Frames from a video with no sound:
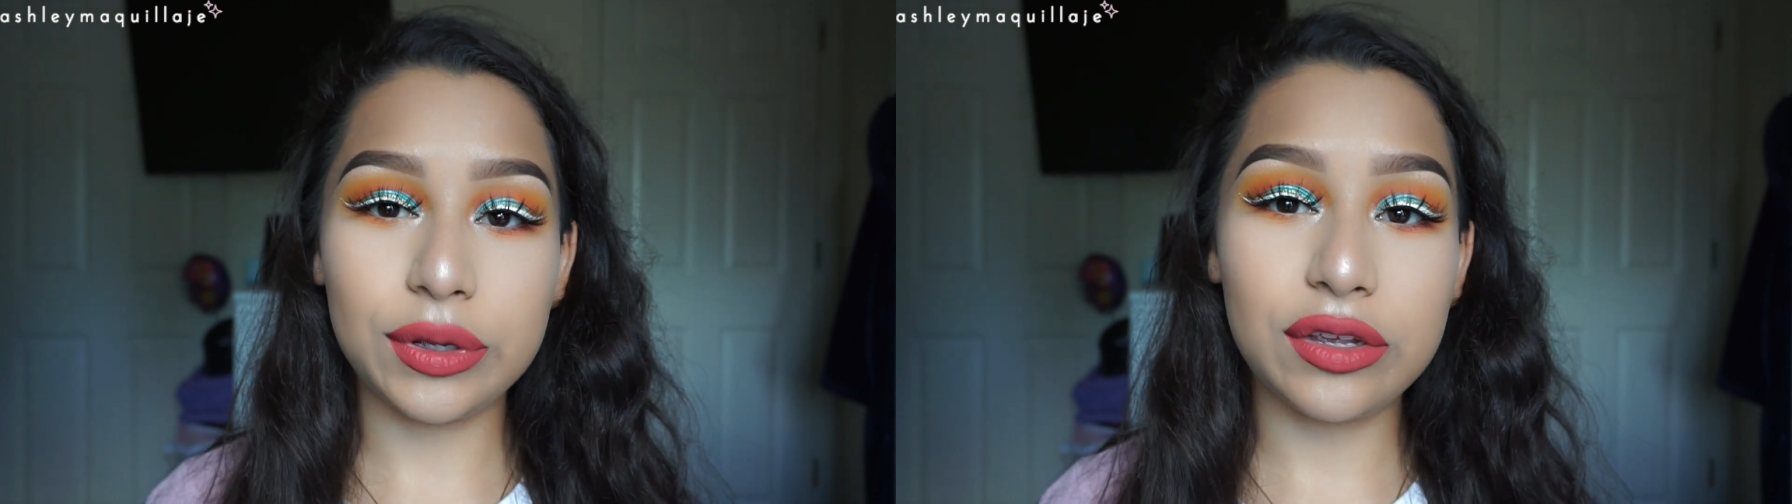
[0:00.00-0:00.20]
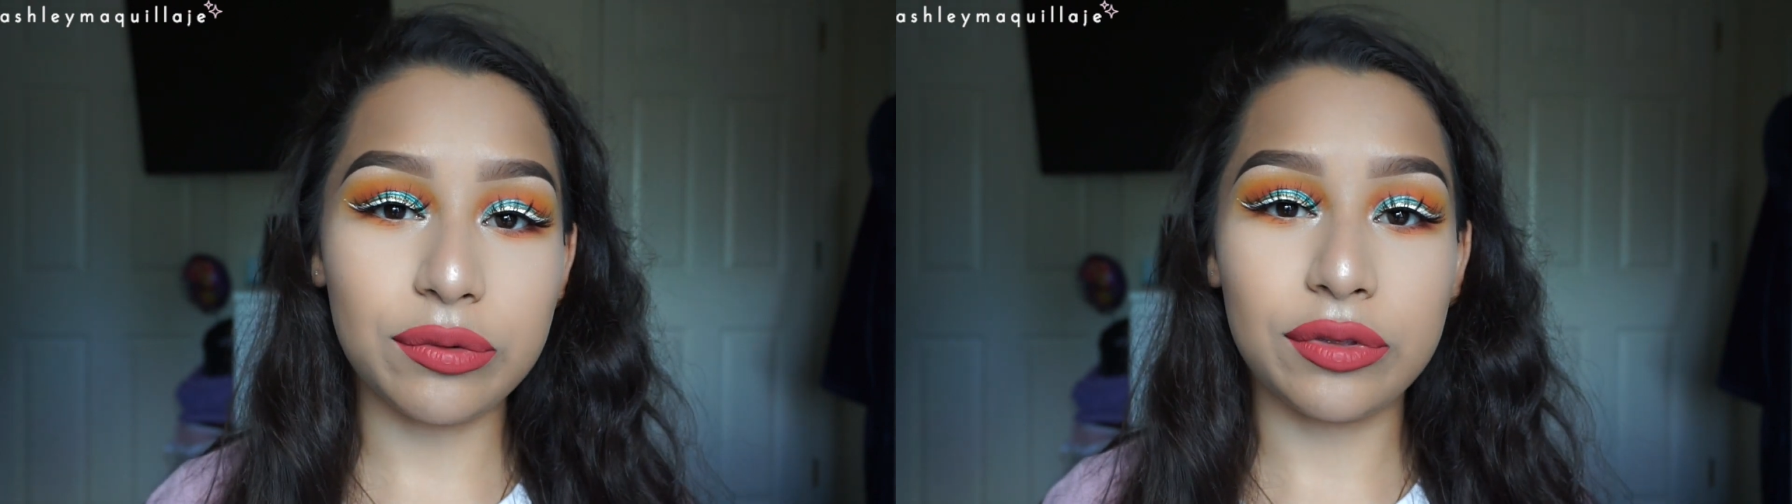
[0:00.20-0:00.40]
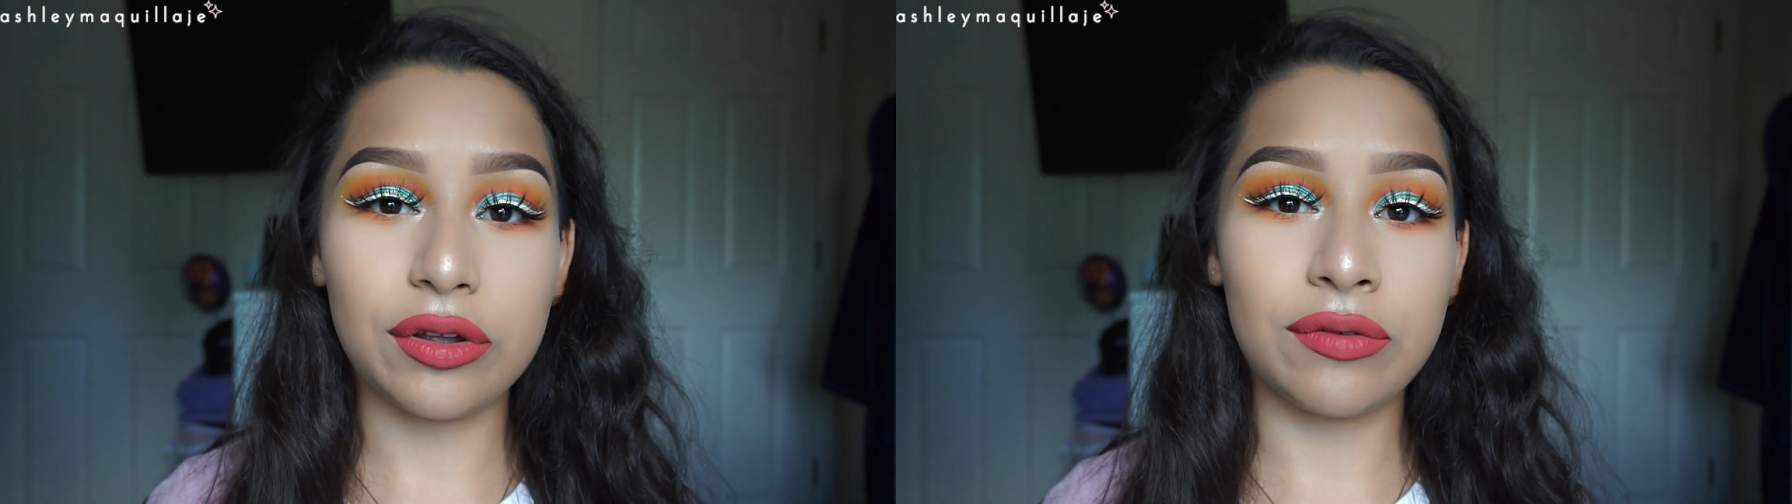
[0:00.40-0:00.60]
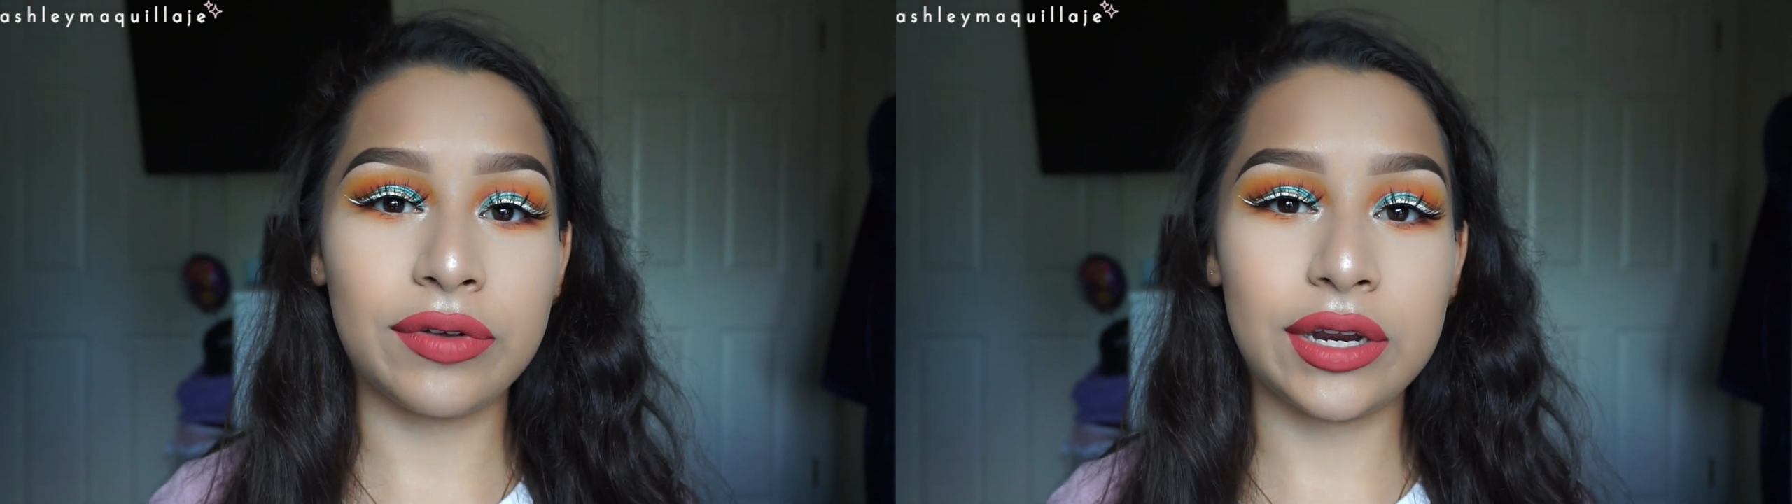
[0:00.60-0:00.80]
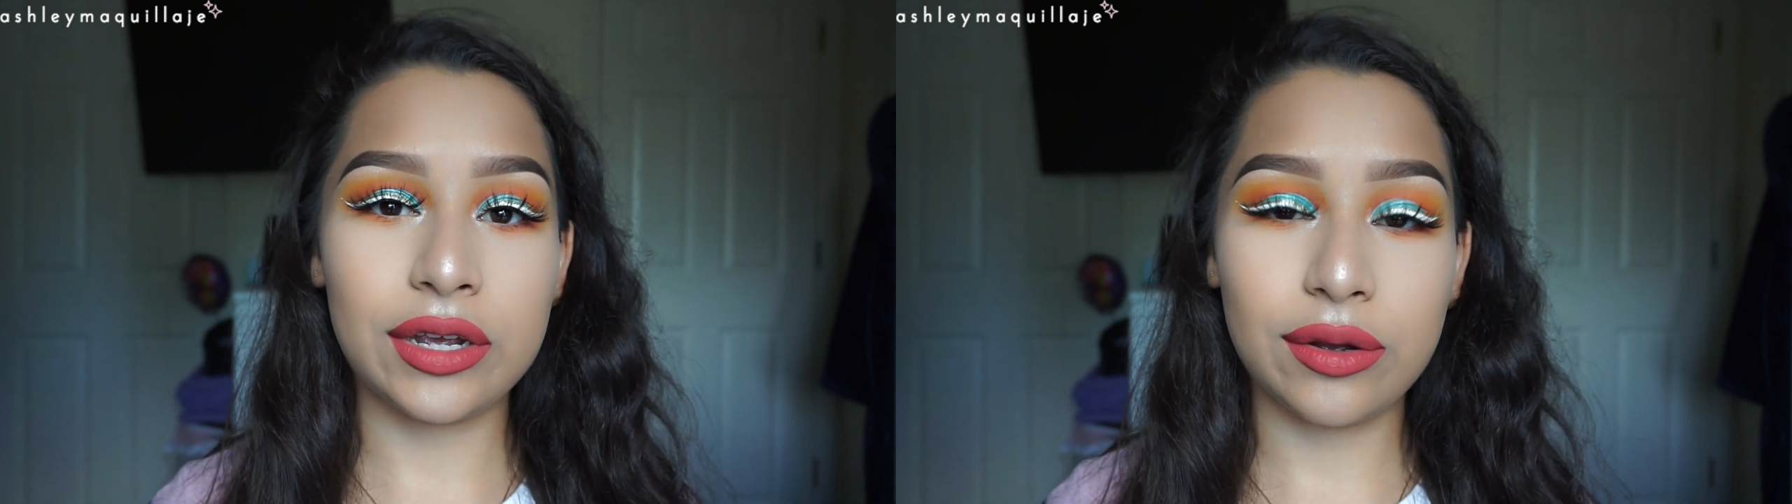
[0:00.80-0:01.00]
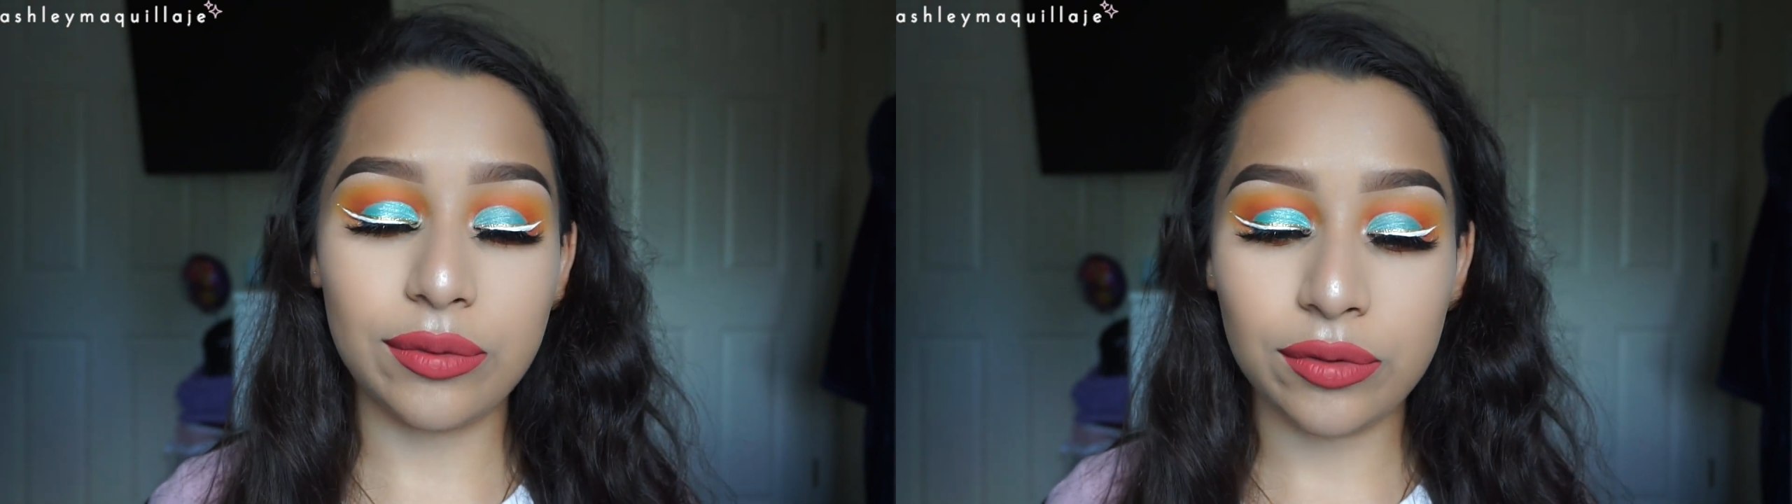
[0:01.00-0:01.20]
weeks with no video